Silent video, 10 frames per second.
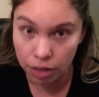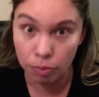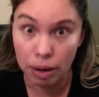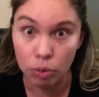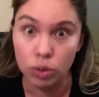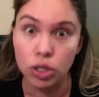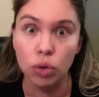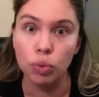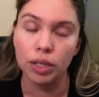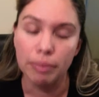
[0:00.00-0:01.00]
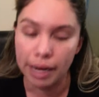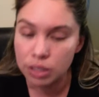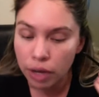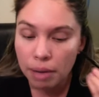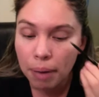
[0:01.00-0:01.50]
My roots are really bad,
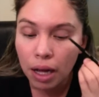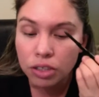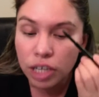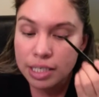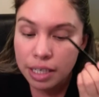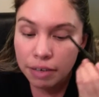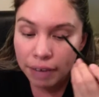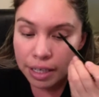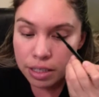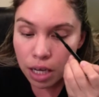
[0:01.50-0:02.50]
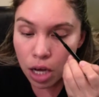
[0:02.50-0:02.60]
so I apologize in advance.